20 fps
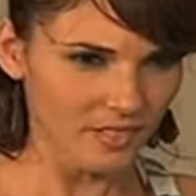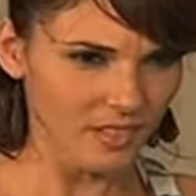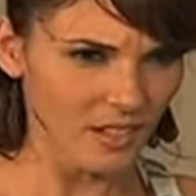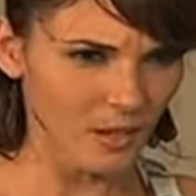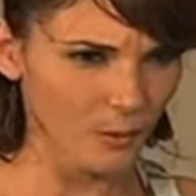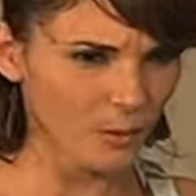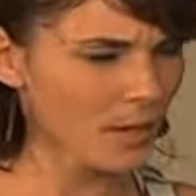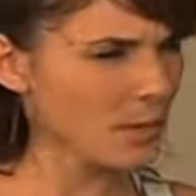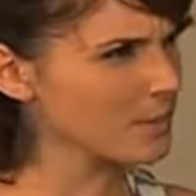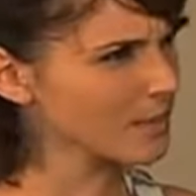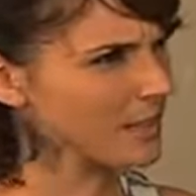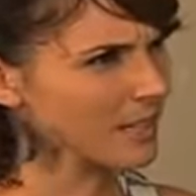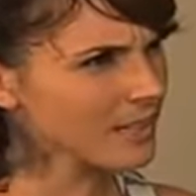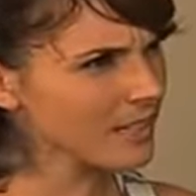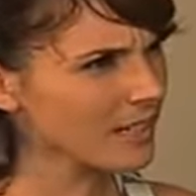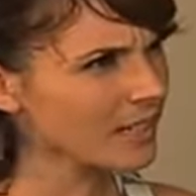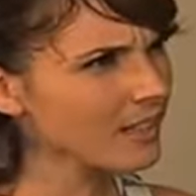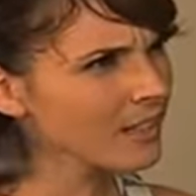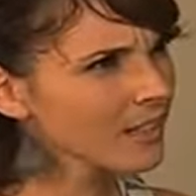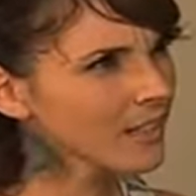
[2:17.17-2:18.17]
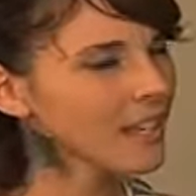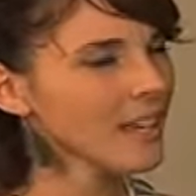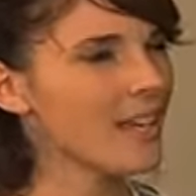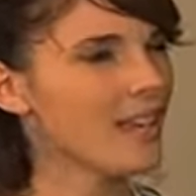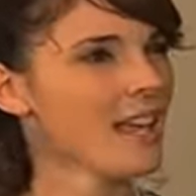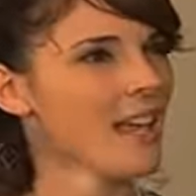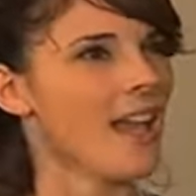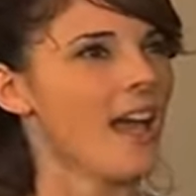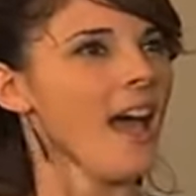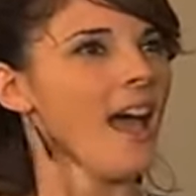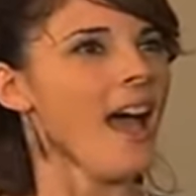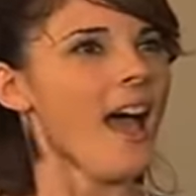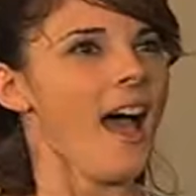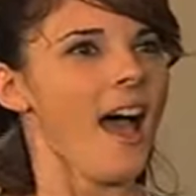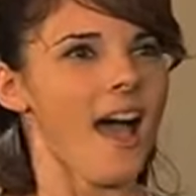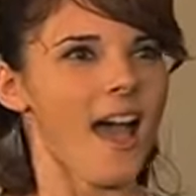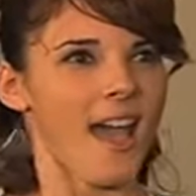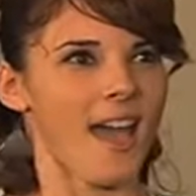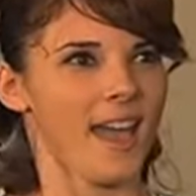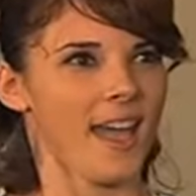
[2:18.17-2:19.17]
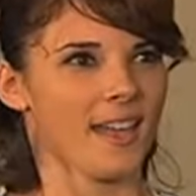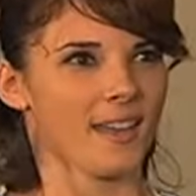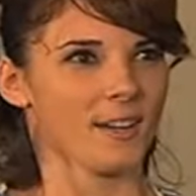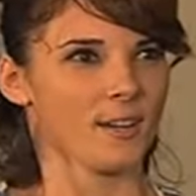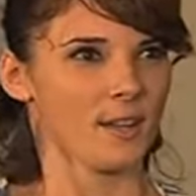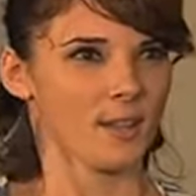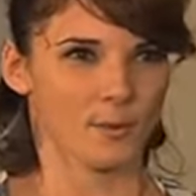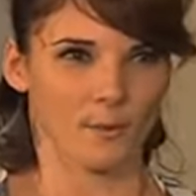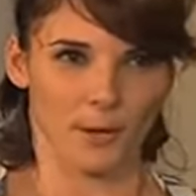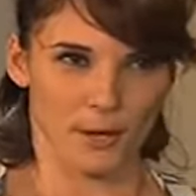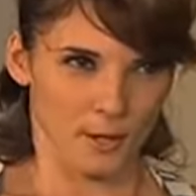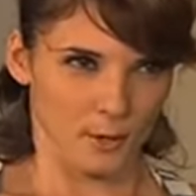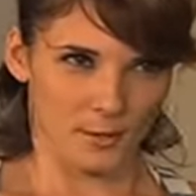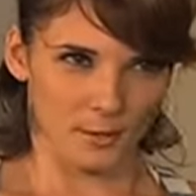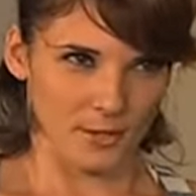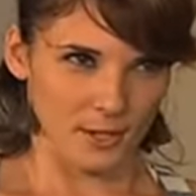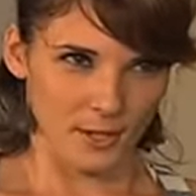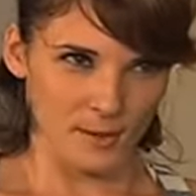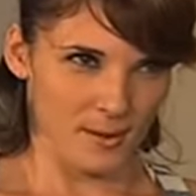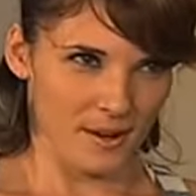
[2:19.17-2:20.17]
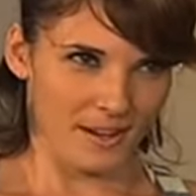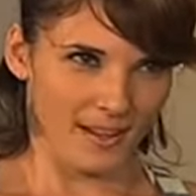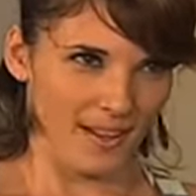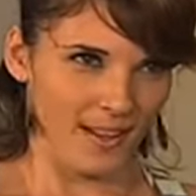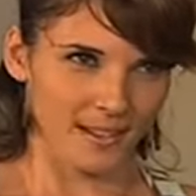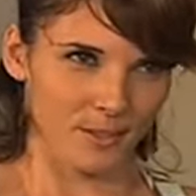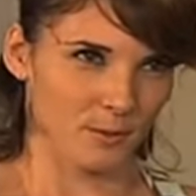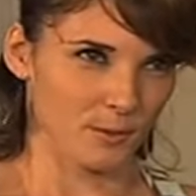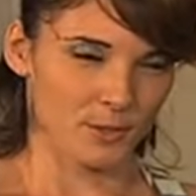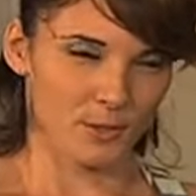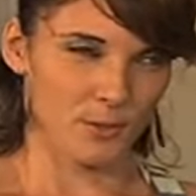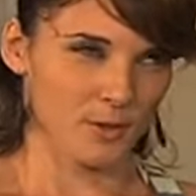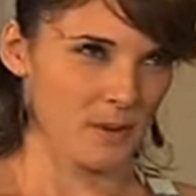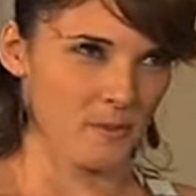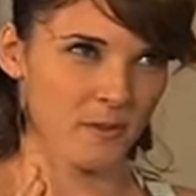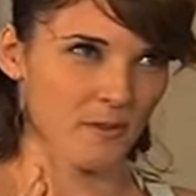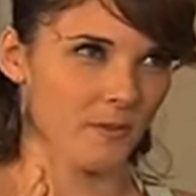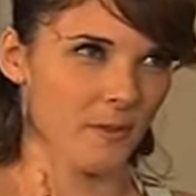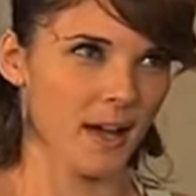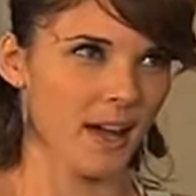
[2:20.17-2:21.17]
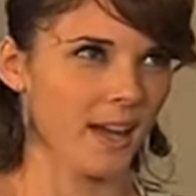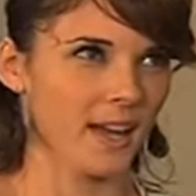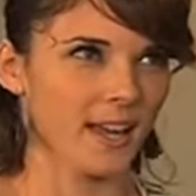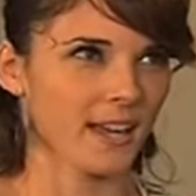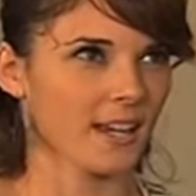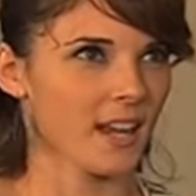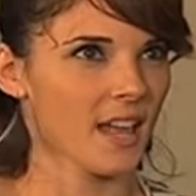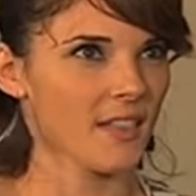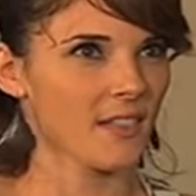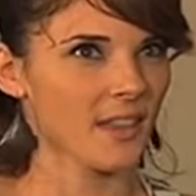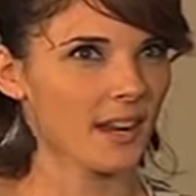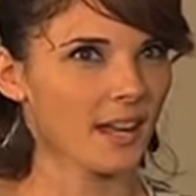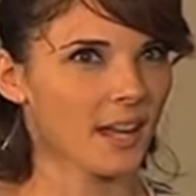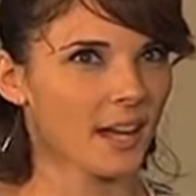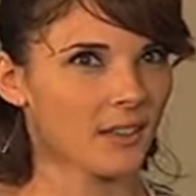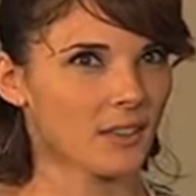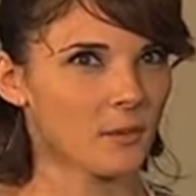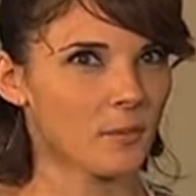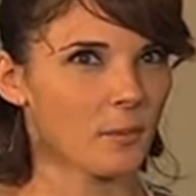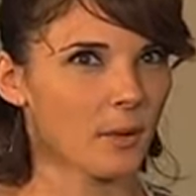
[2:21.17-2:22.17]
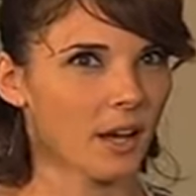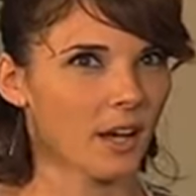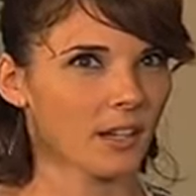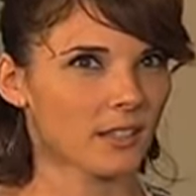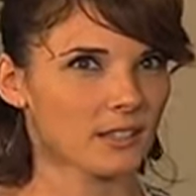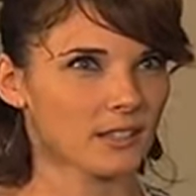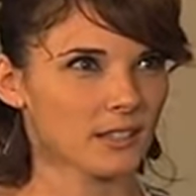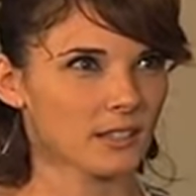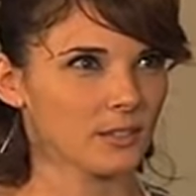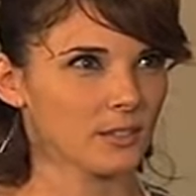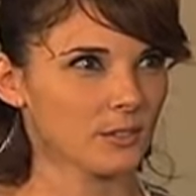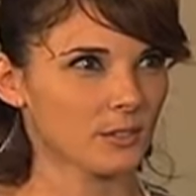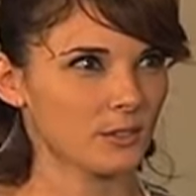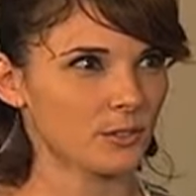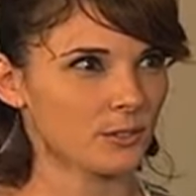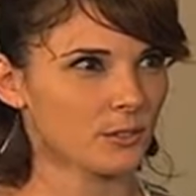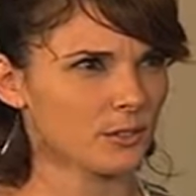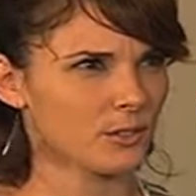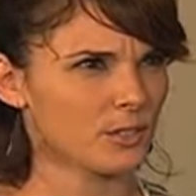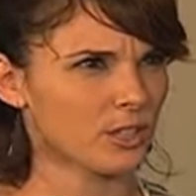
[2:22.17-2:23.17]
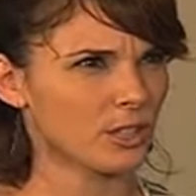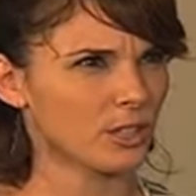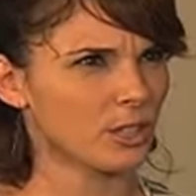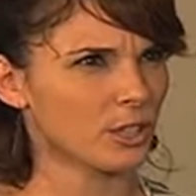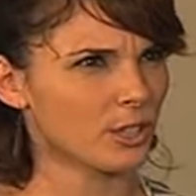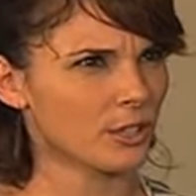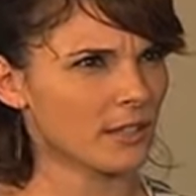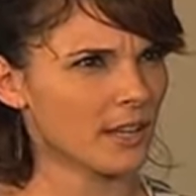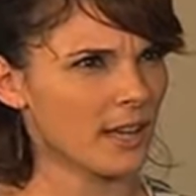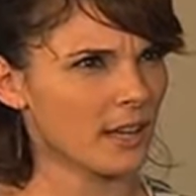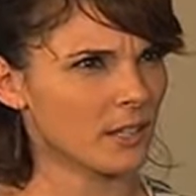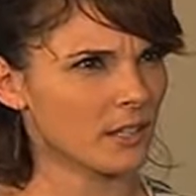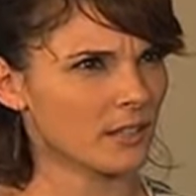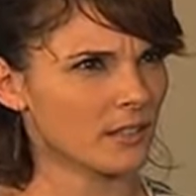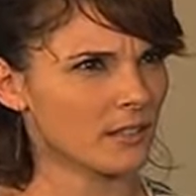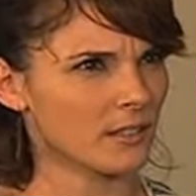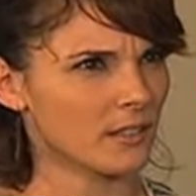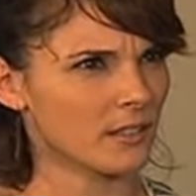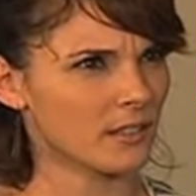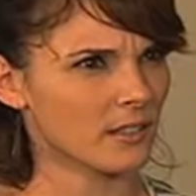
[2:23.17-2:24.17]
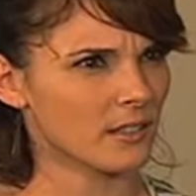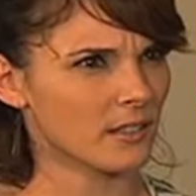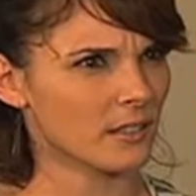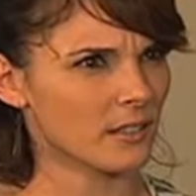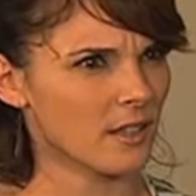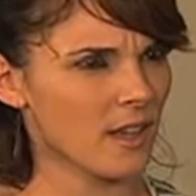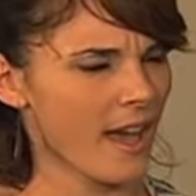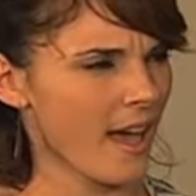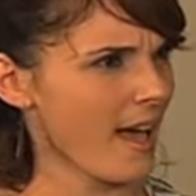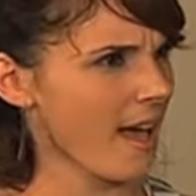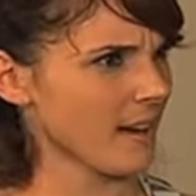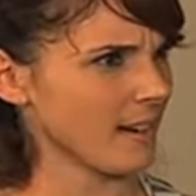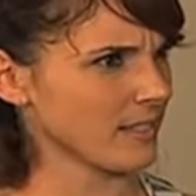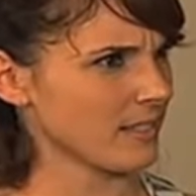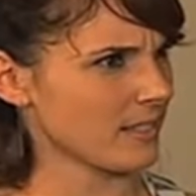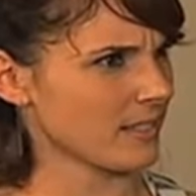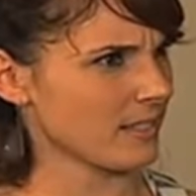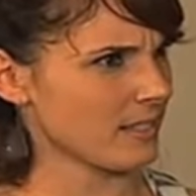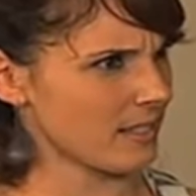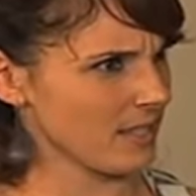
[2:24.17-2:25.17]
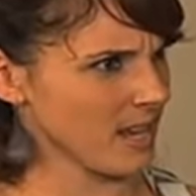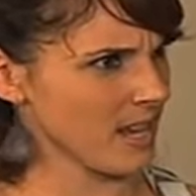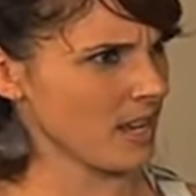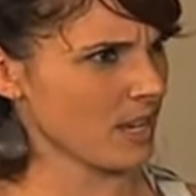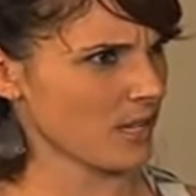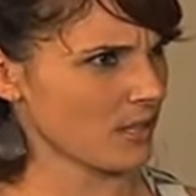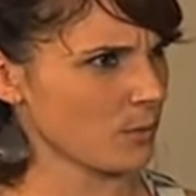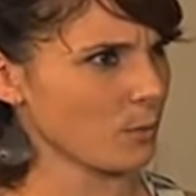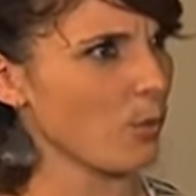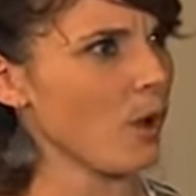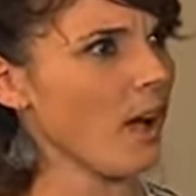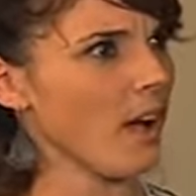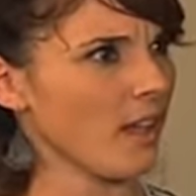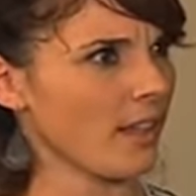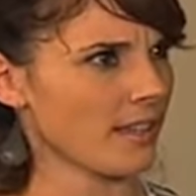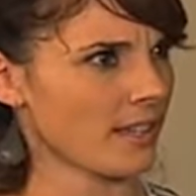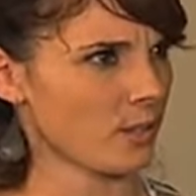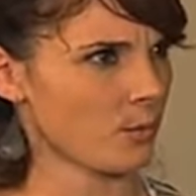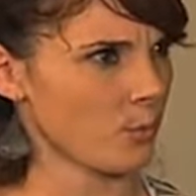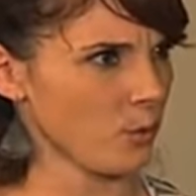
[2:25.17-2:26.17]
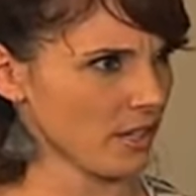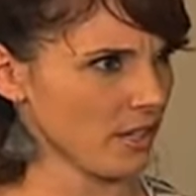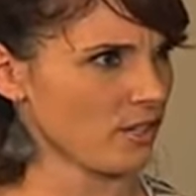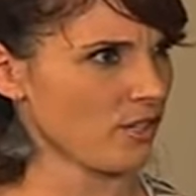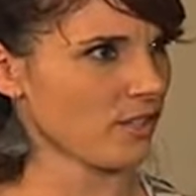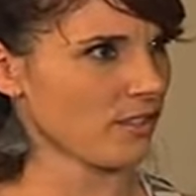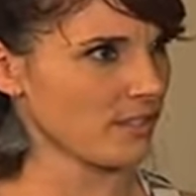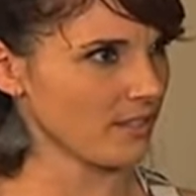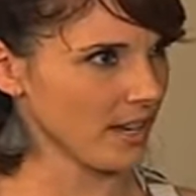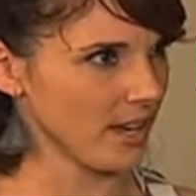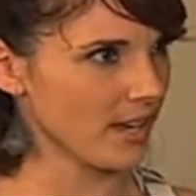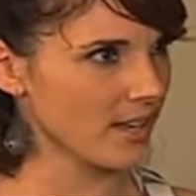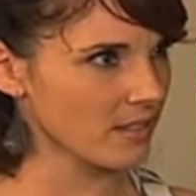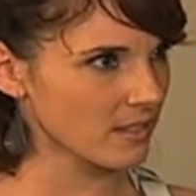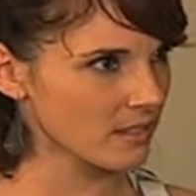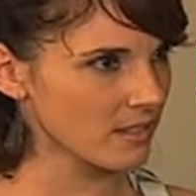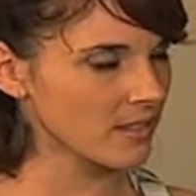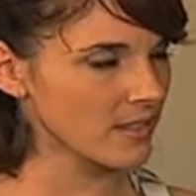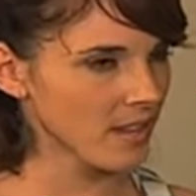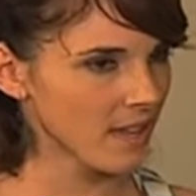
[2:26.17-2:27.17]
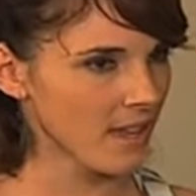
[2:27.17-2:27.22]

when I was 18, and the Radio City Rockette, it was a dream of mine, and then I got the bug to learn how to act and sing as well. I didn't want to just dance.